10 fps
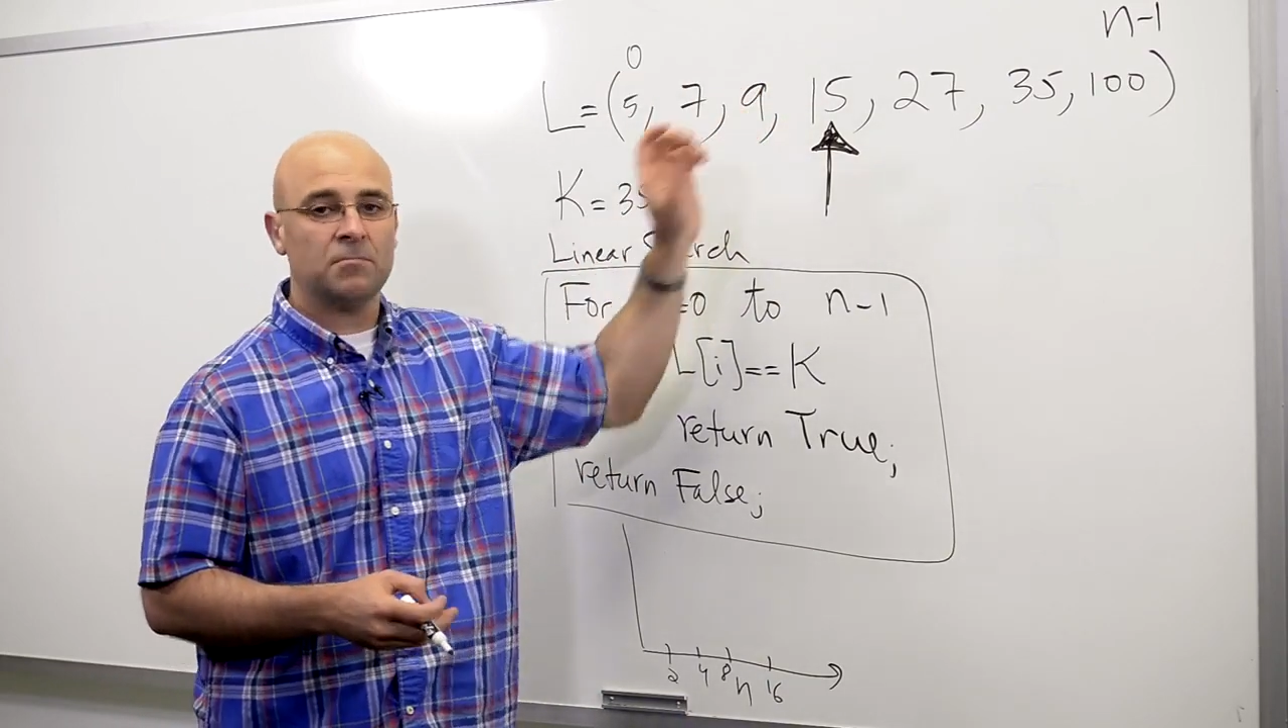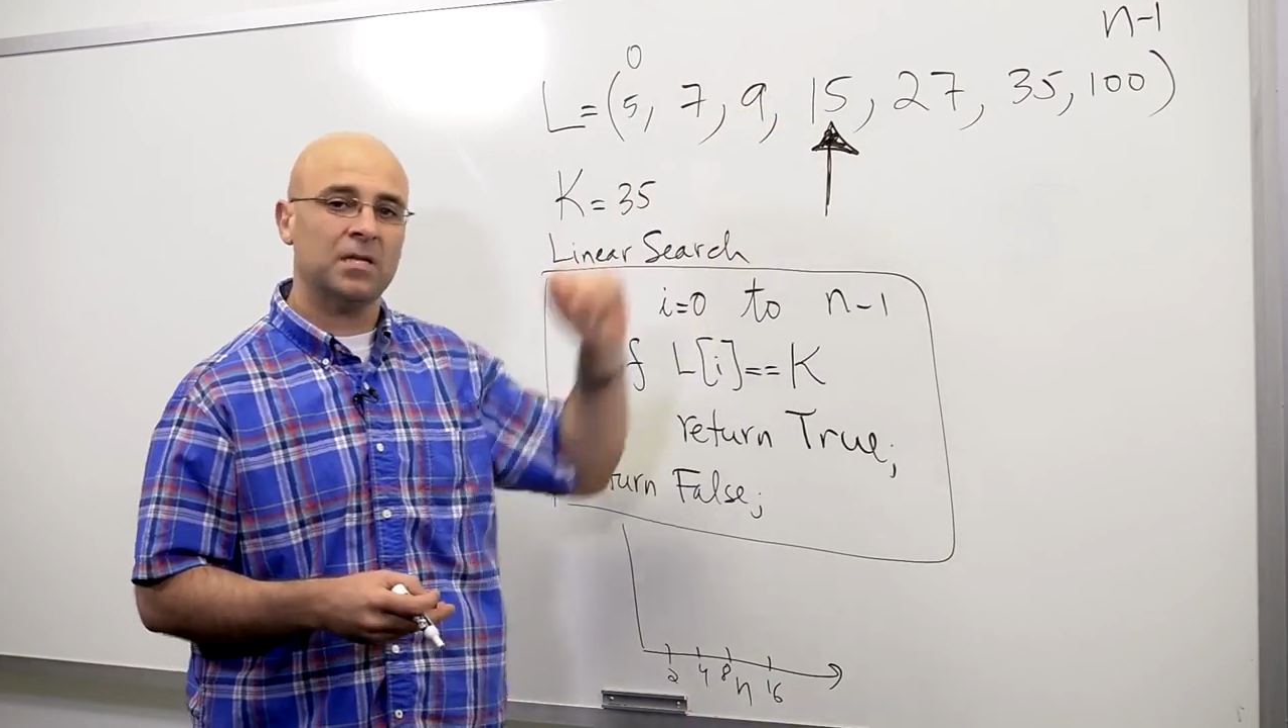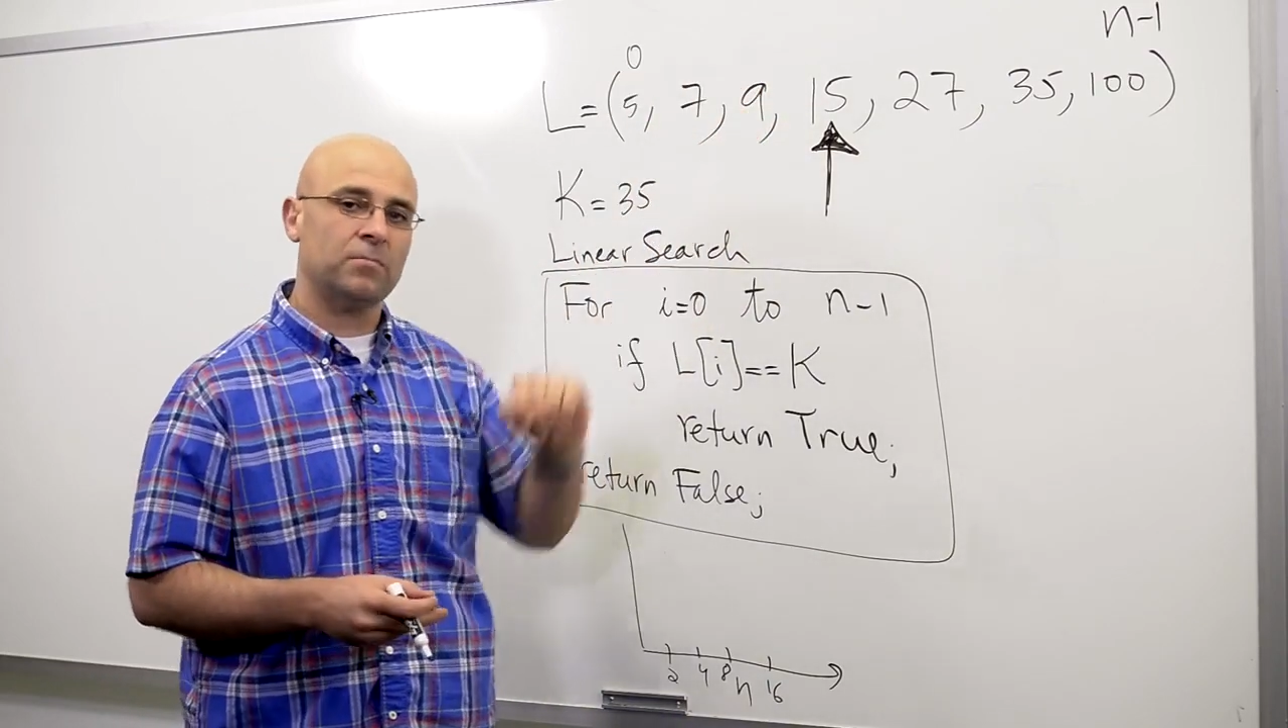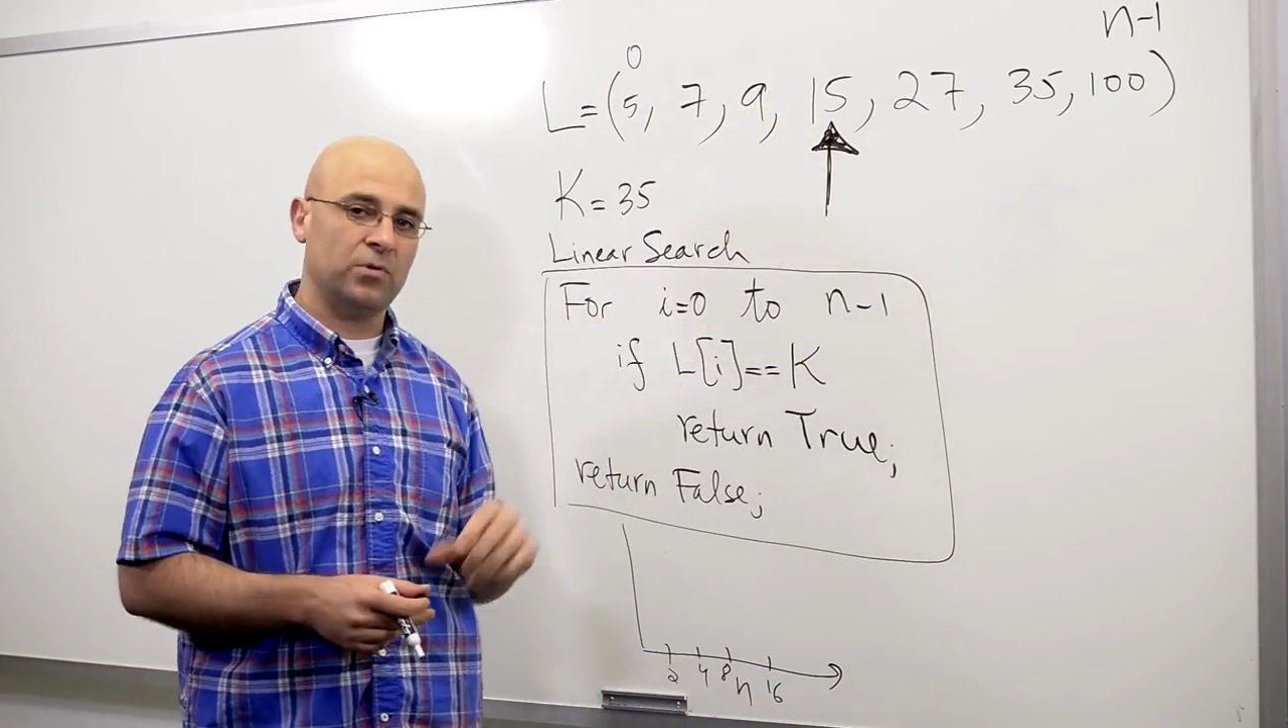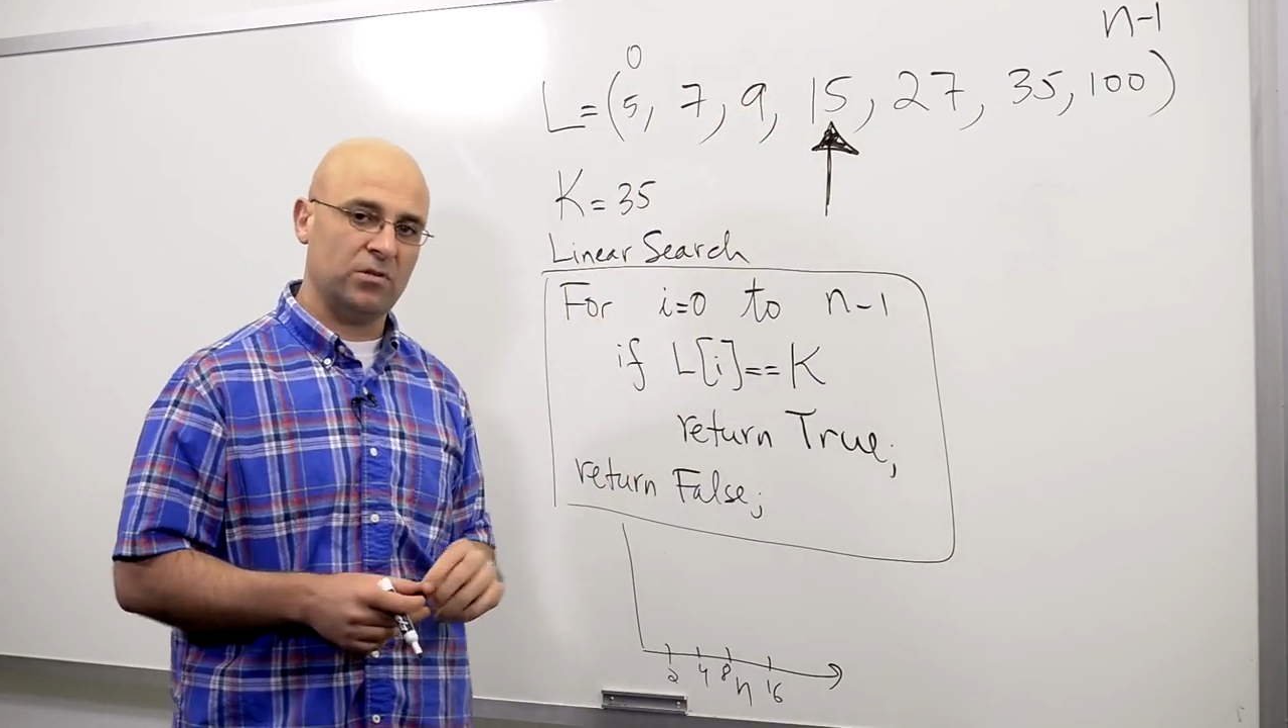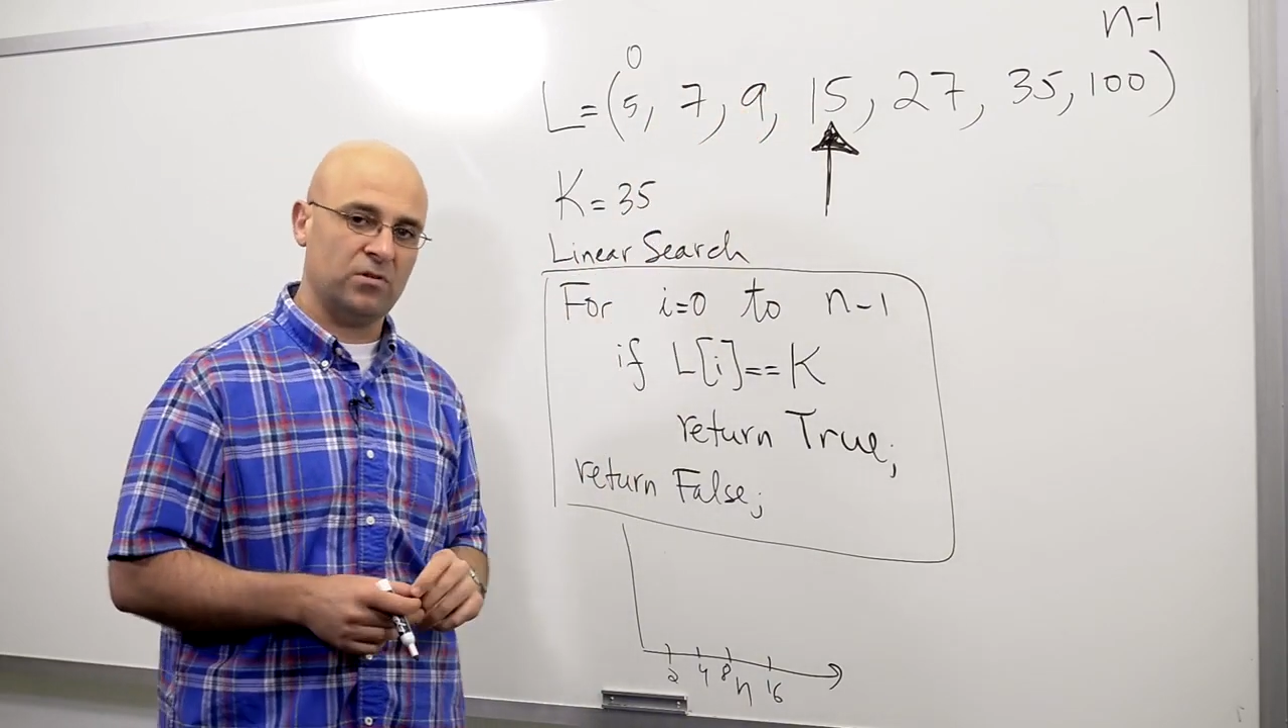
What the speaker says: midpoint